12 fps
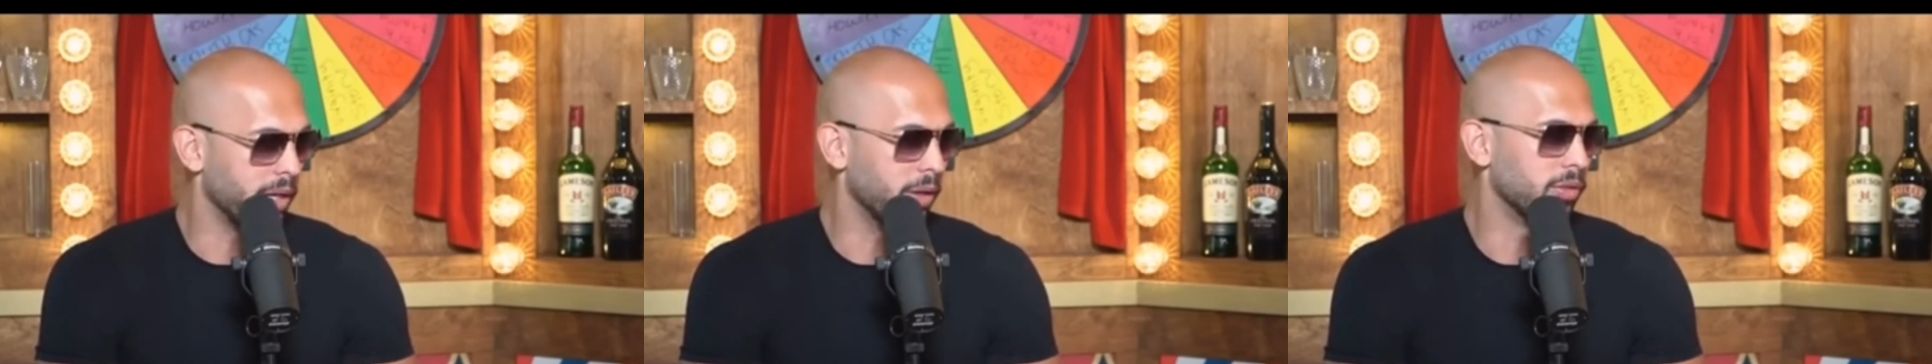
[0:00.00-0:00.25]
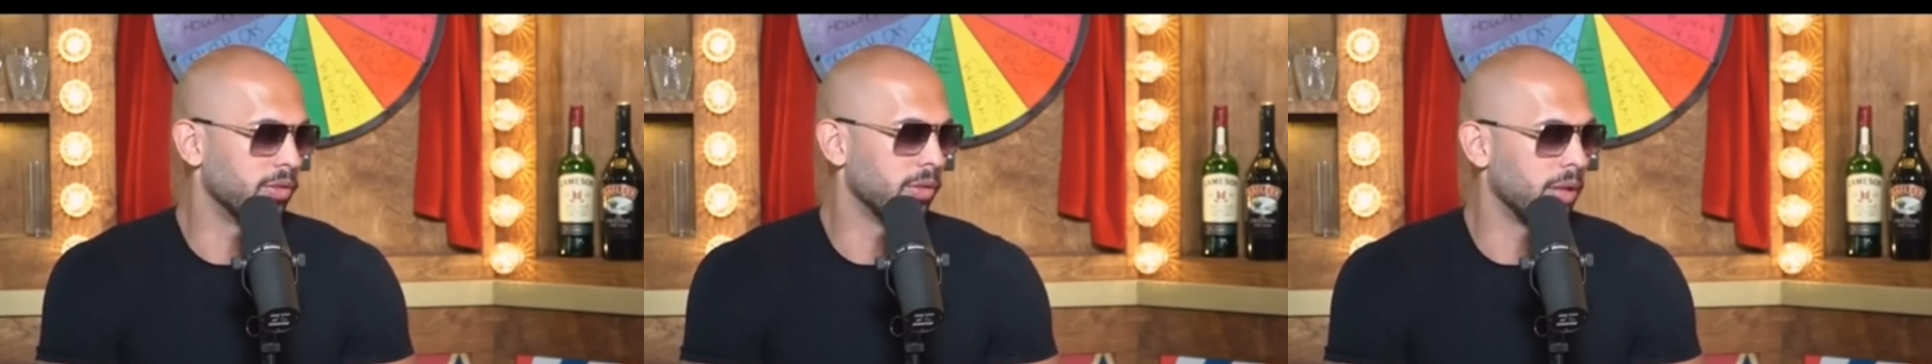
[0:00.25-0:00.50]
He
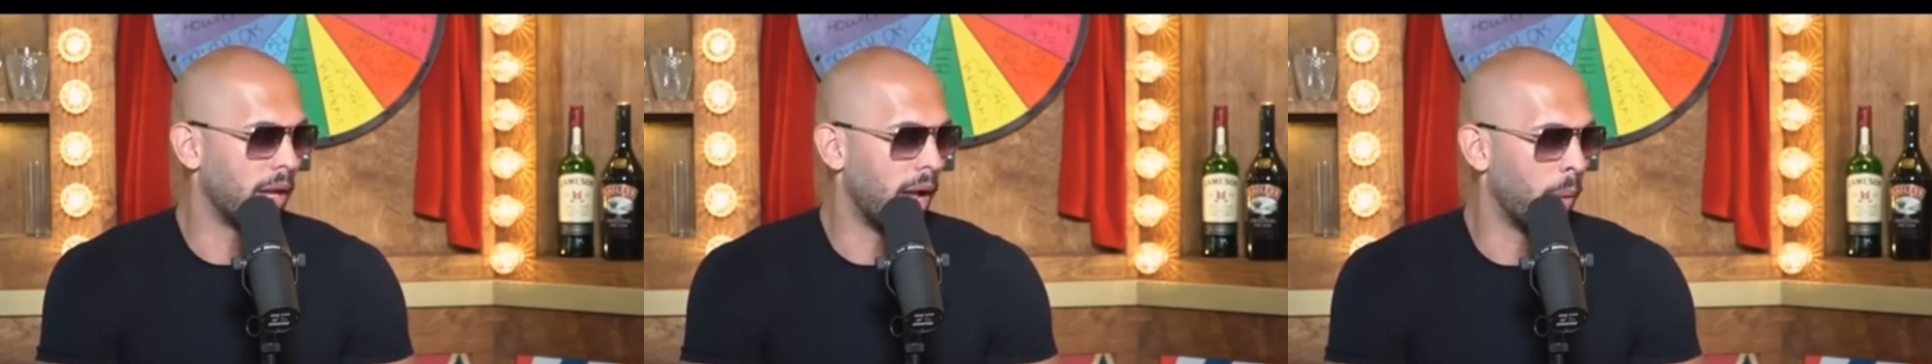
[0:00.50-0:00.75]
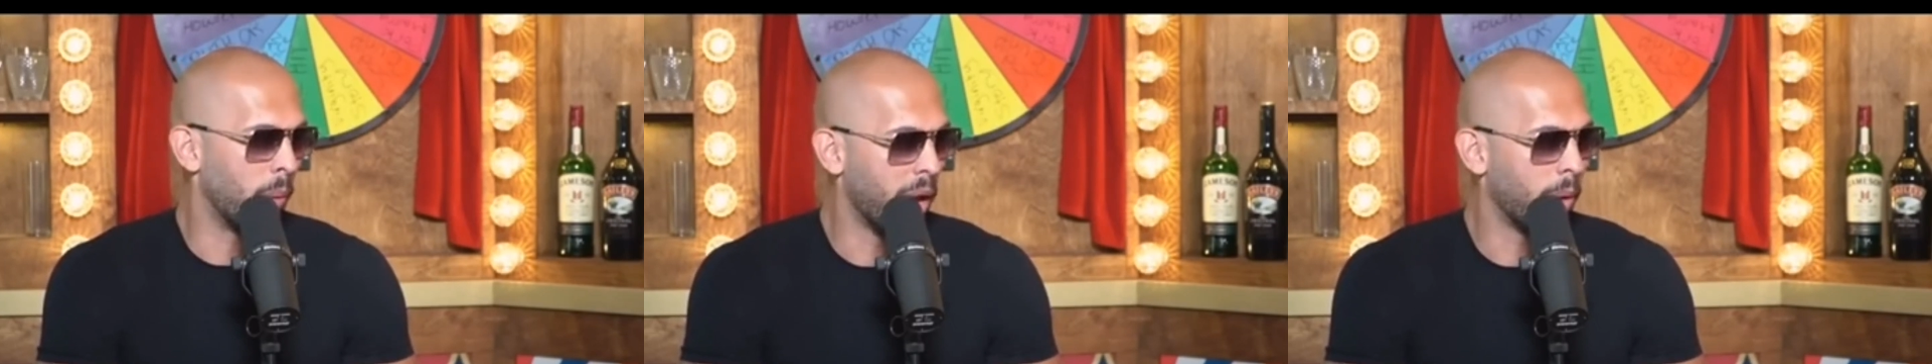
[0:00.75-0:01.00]
goes,
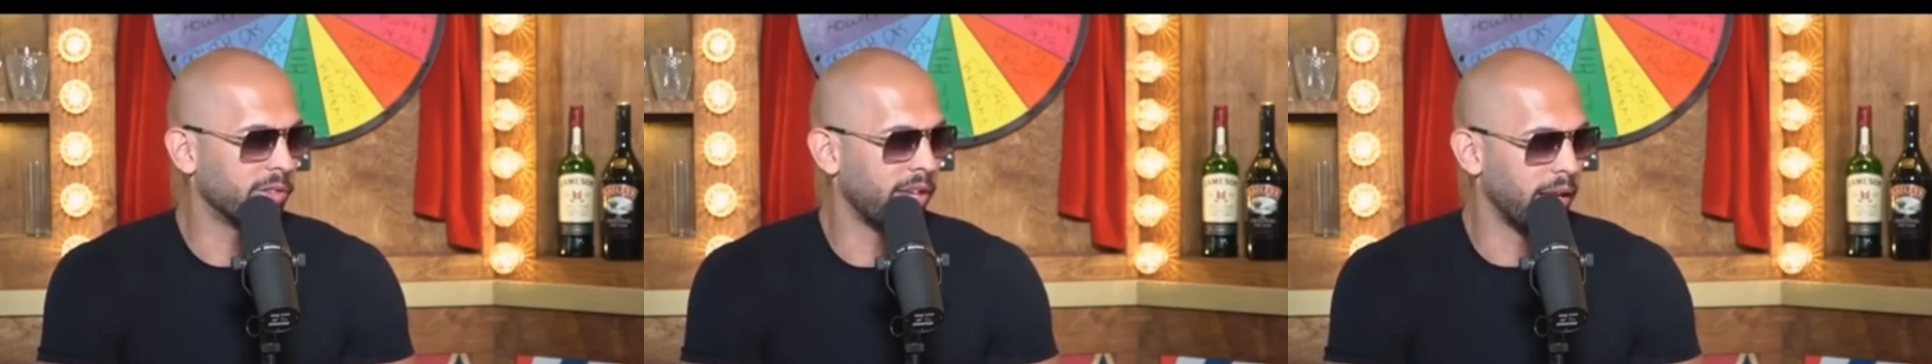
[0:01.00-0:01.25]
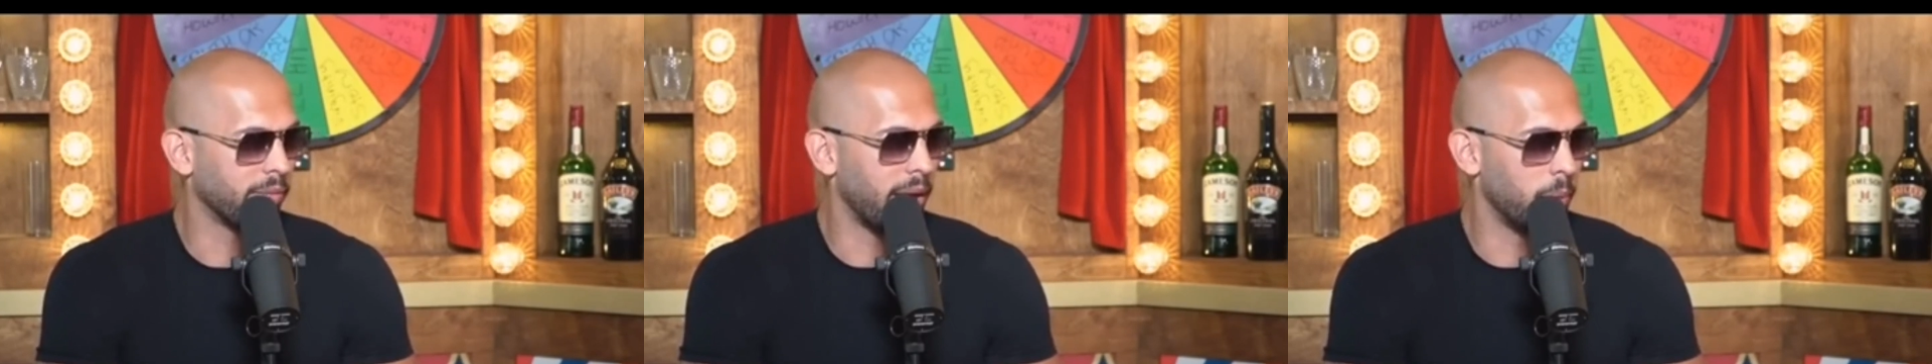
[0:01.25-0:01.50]
when I was
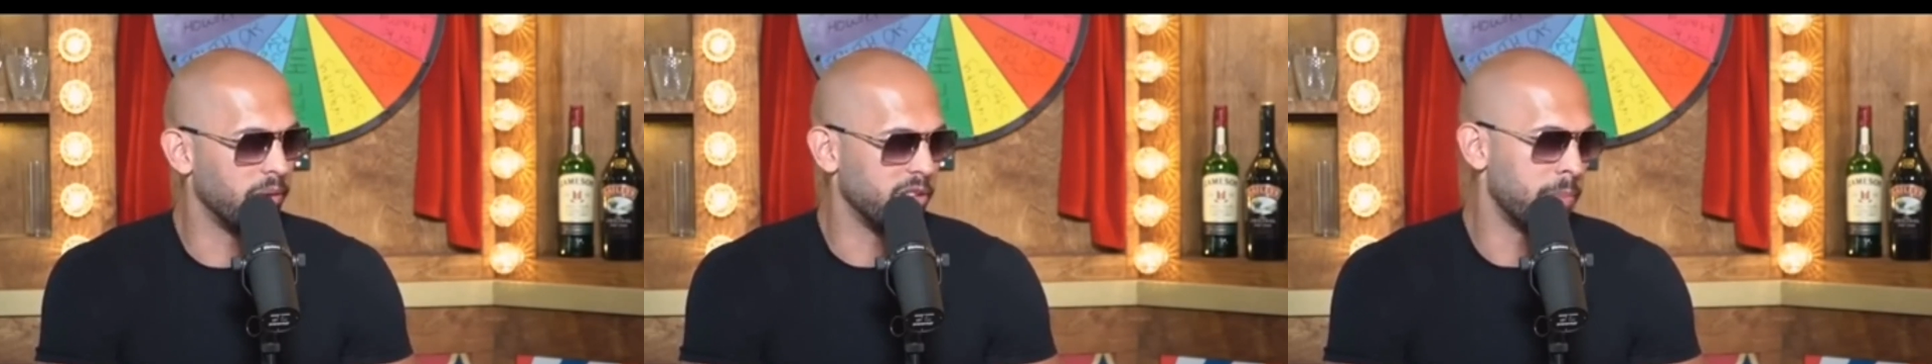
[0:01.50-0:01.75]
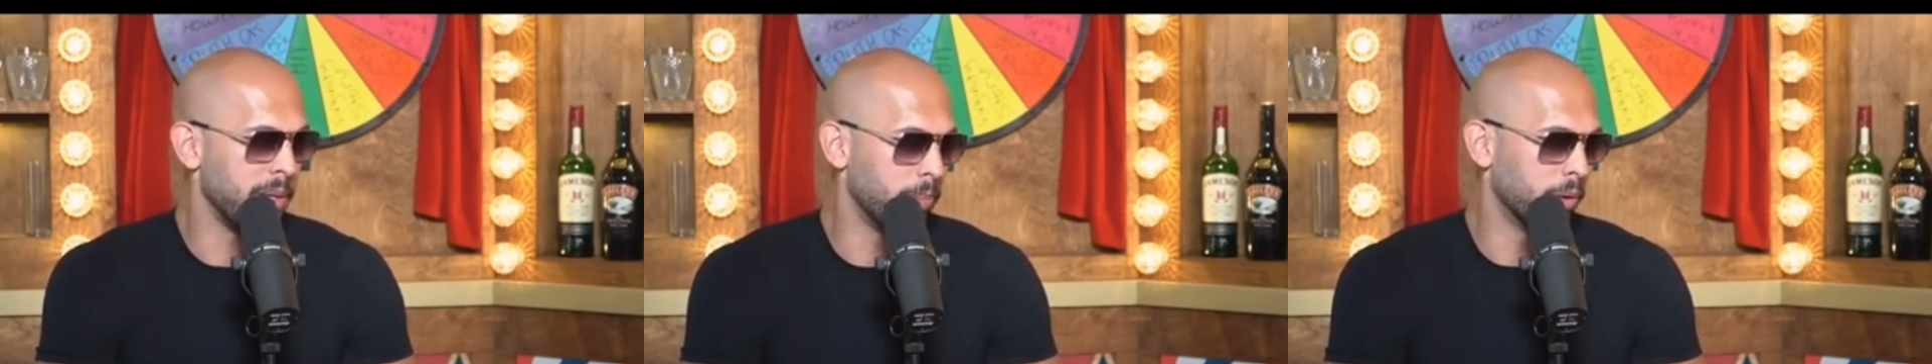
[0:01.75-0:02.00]
hanging around with
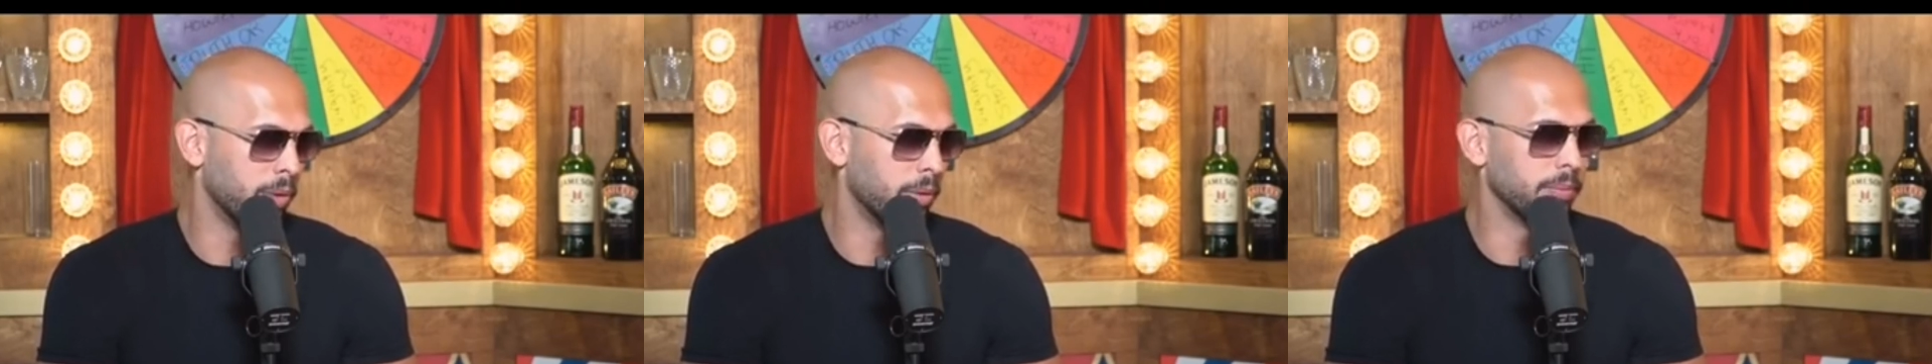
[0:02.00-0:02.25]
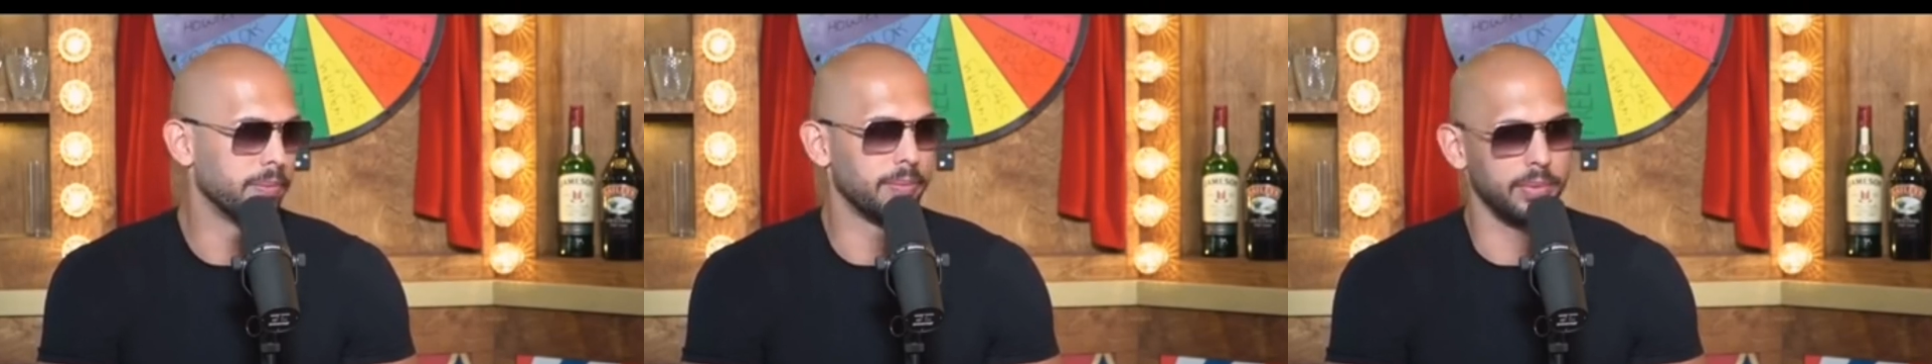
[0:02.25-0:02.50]
these people,